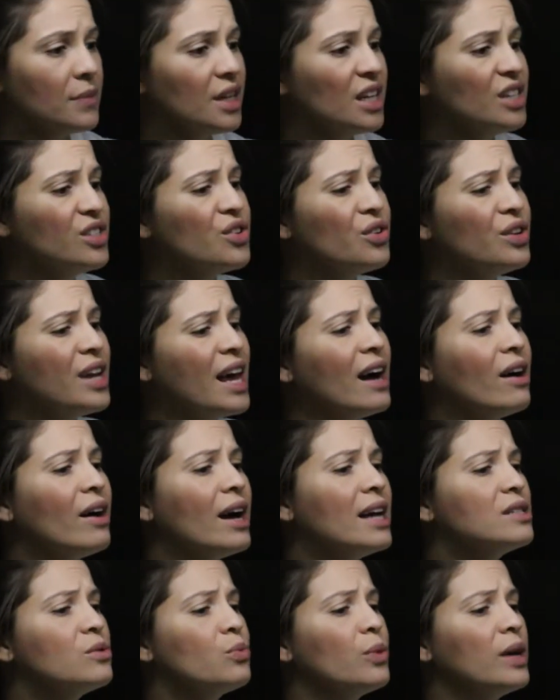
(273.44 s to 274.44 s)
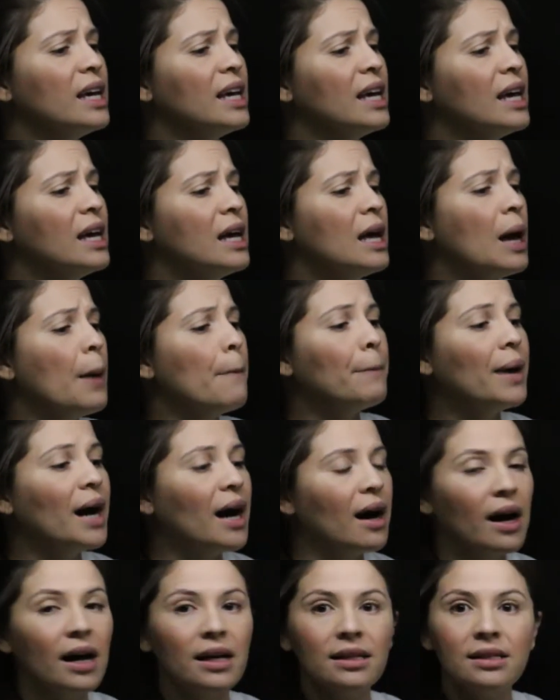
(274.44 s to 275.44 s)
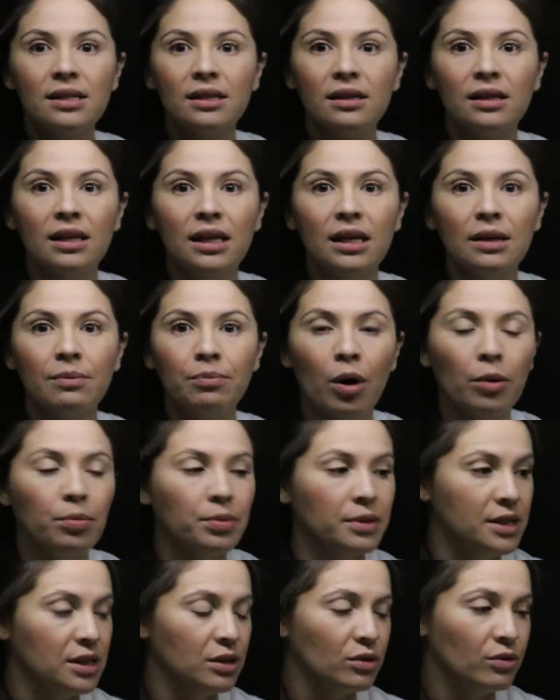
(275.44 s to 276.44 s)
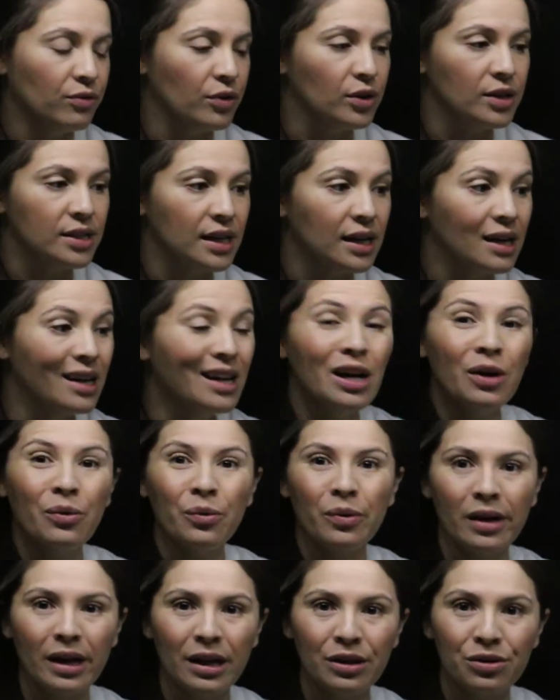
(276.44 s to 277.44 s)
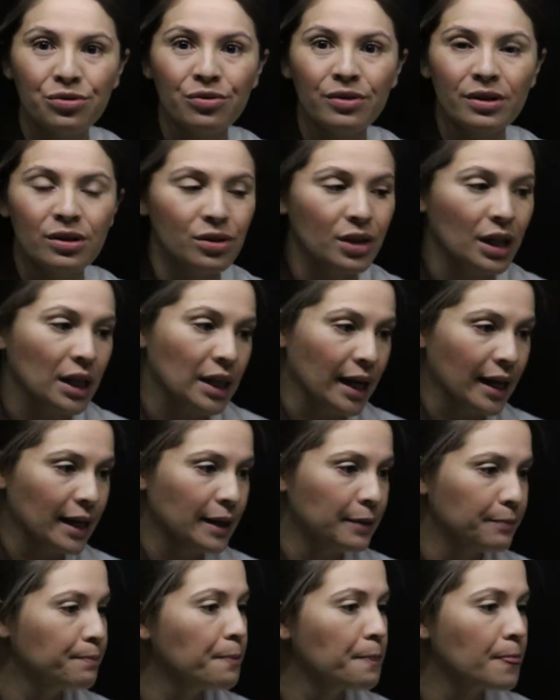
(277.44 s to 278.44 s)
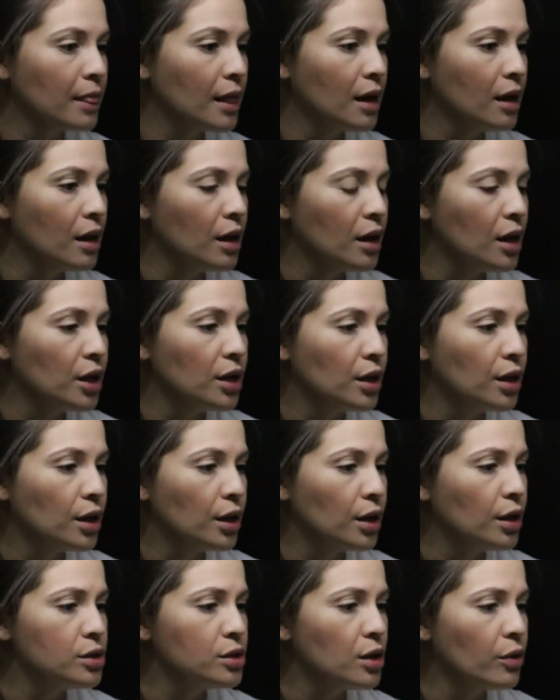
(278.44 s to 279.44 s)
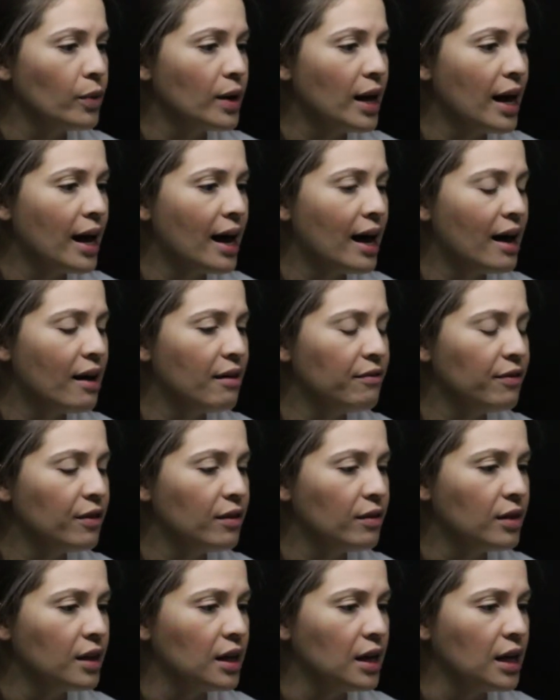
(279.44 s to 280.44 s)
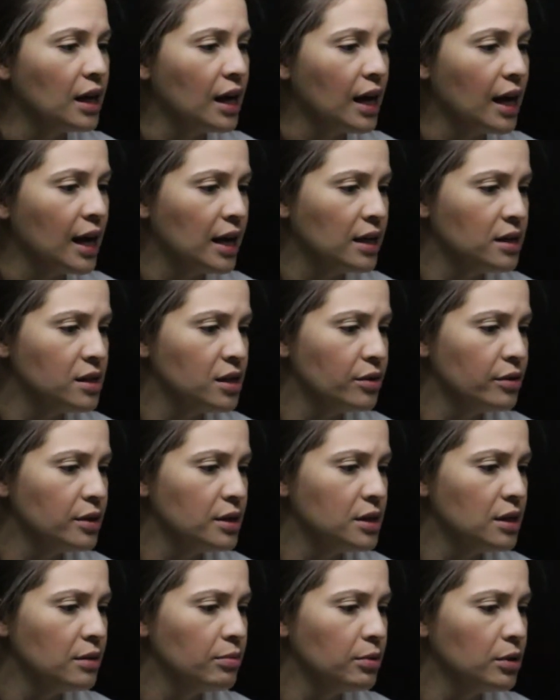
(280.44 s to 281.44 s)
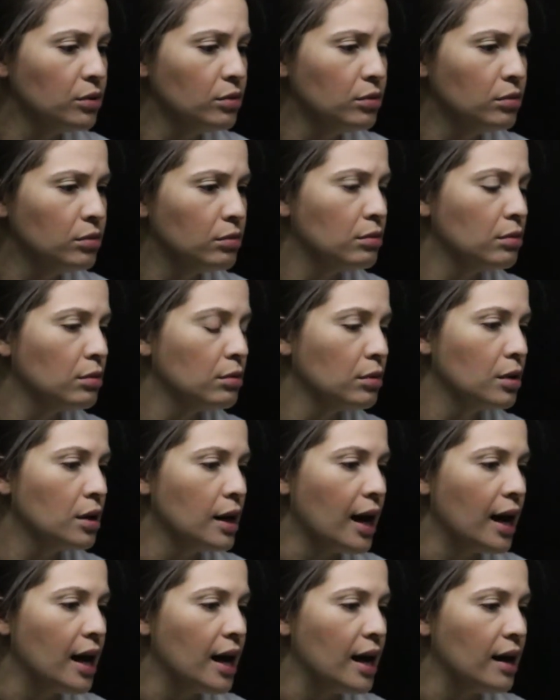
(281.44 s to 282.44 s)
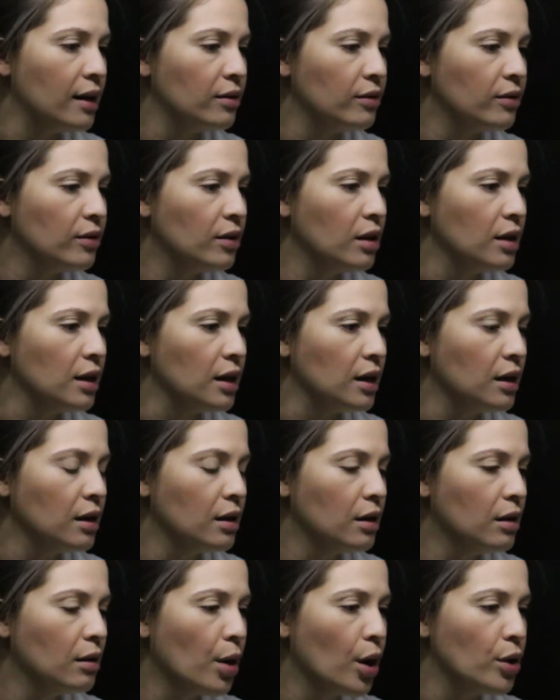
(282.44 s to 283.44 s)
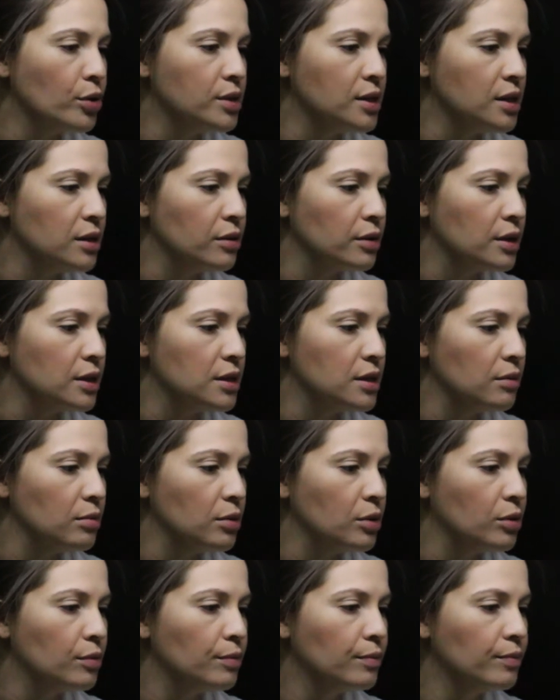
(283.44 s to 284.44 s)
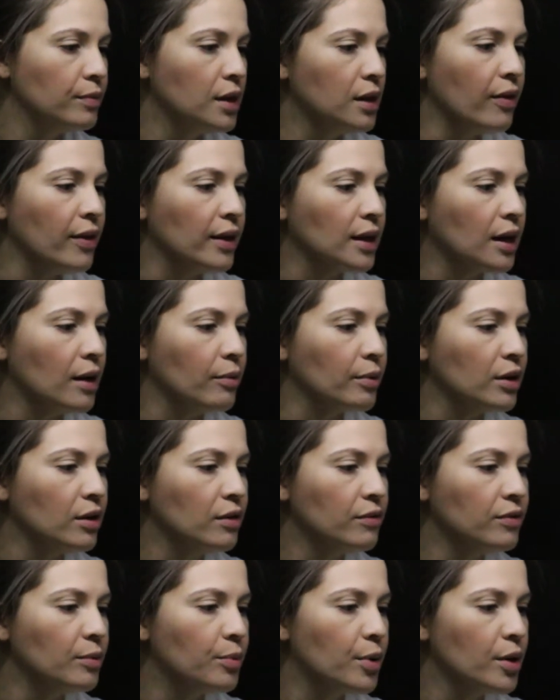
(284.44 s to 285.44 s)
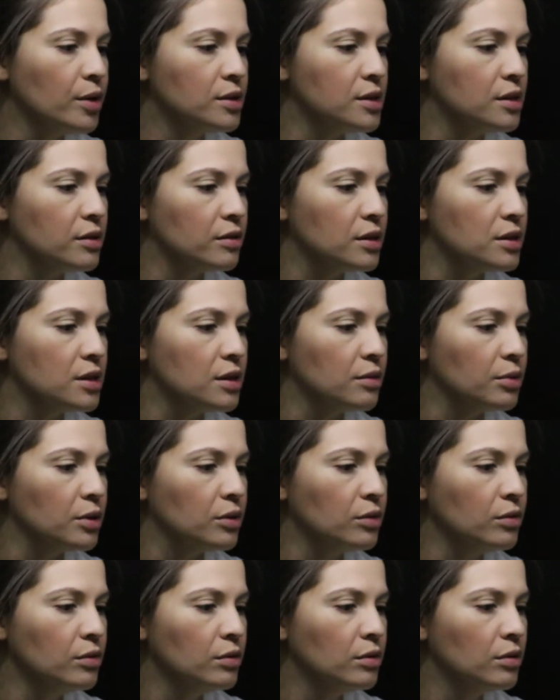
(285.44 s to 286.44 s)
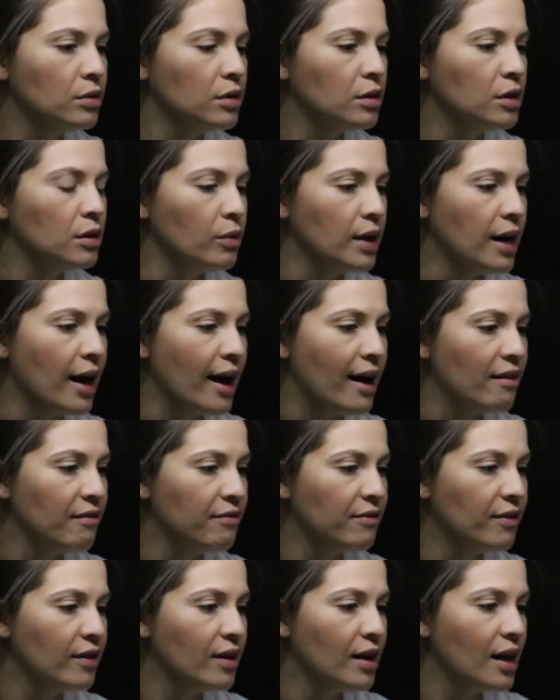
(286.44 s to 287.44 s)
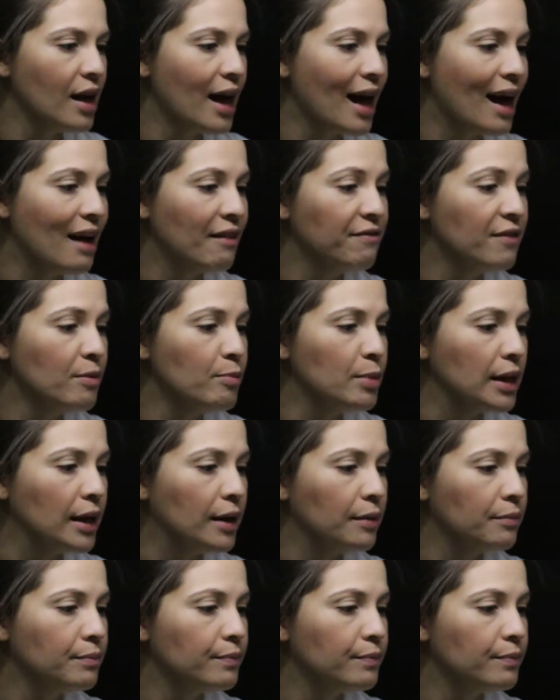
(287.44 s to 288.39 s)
So now as we pass the popliteal fossa, we enter into the leg. So we have the anterior tibial and the posterior tibial. And then coming off the posterior tibial, we have our fibula.